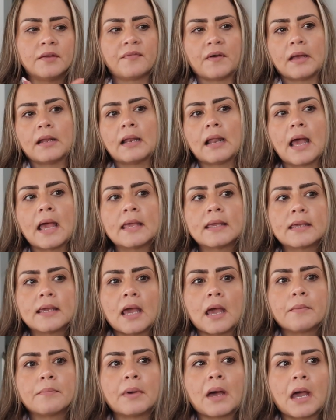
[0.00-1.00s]
if I like
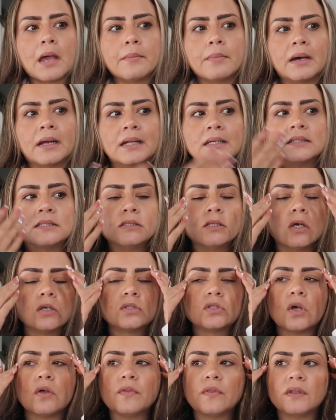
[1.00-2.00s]
it, I buy it. But it's
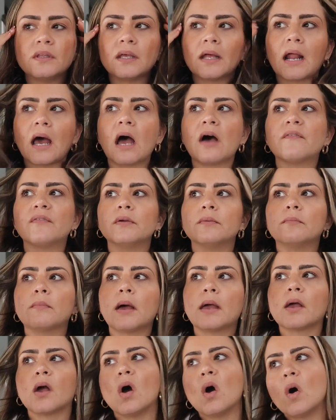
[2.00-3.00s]
not something that I have in
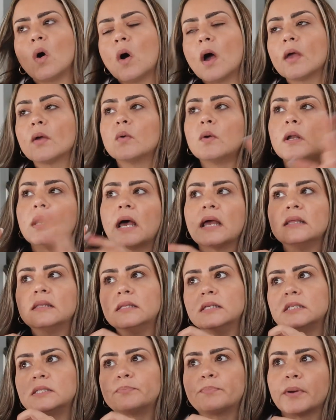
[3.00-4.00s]
mind, oh, I would
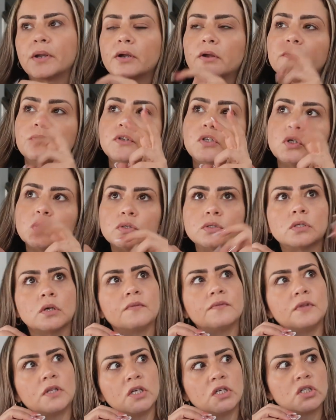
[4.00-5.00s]
like this pair of shoes,
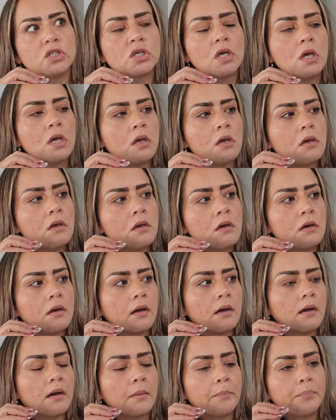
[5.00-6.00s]
of this
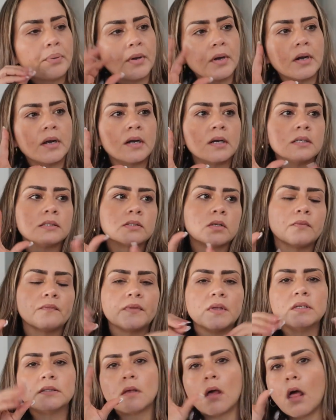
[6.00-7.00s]
purse,
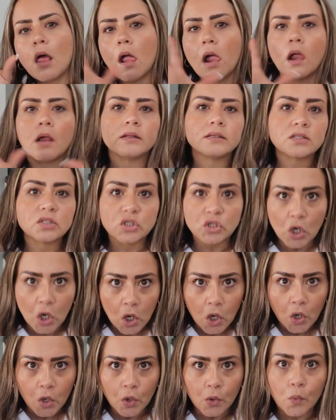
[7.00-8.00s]
of this other.
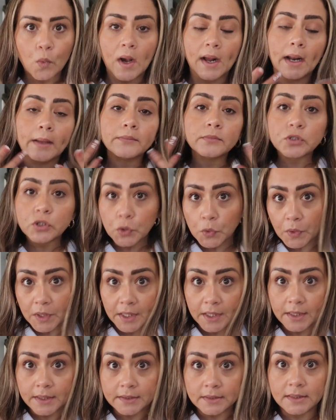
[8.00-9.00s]
So what I'm
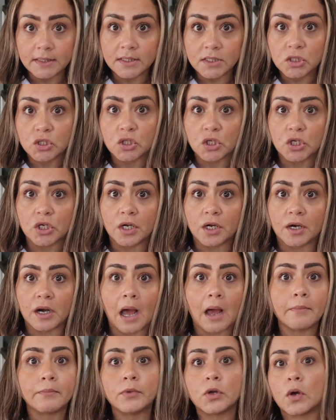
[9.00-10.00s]
doing this
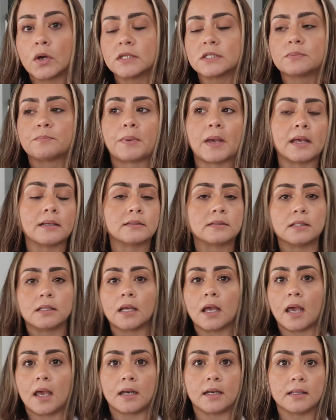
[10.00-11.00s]
year, I'm not
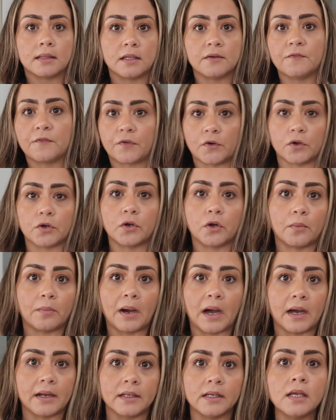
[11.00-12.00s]
expecting anything from
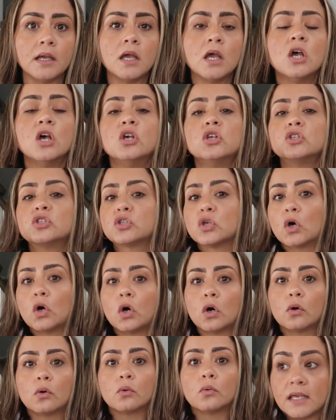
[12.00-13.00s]
nobody.
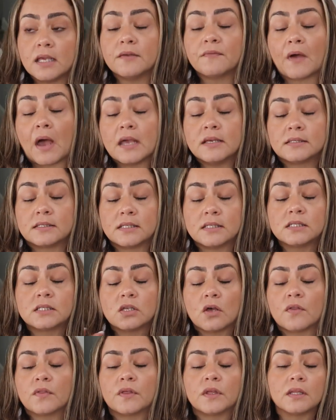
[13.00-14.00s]
So if I see
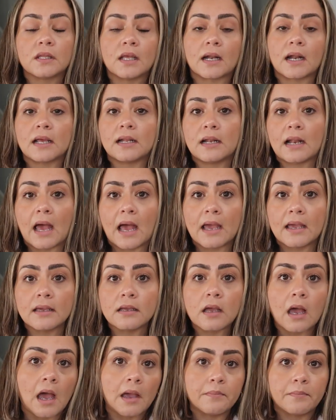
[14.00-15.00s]
something that I
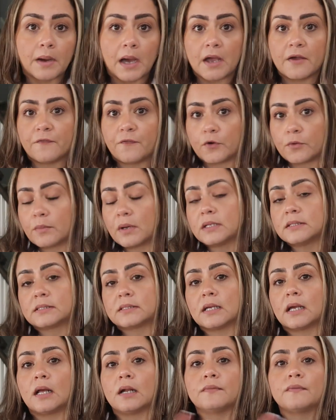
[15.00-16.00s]
like, I buy it for
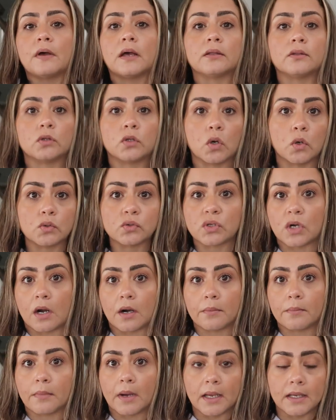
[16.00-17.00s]
myself, and those
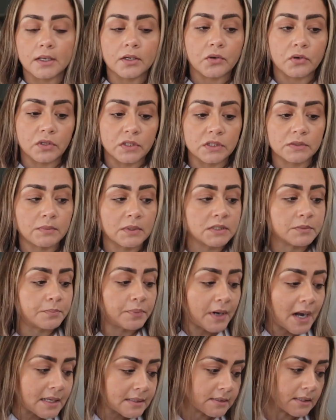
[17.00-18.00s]
are my Christmas
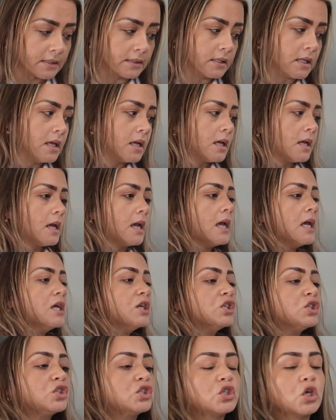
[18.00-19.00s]
presents.
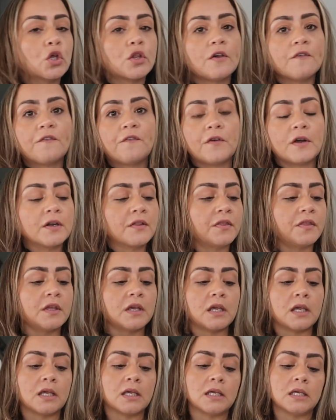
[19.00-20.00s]
So the first
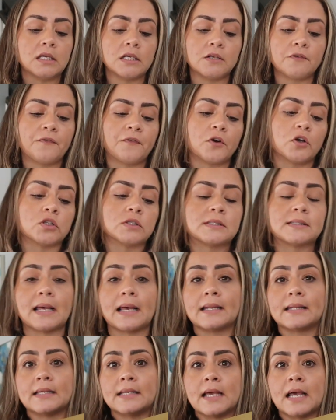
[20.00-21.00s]
thing is from
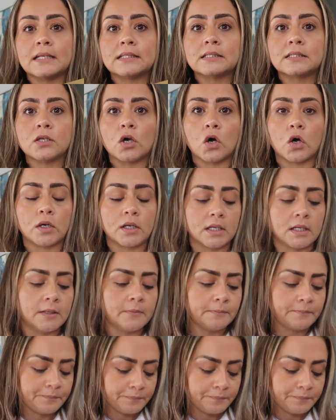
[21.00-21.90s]
Taria Sori.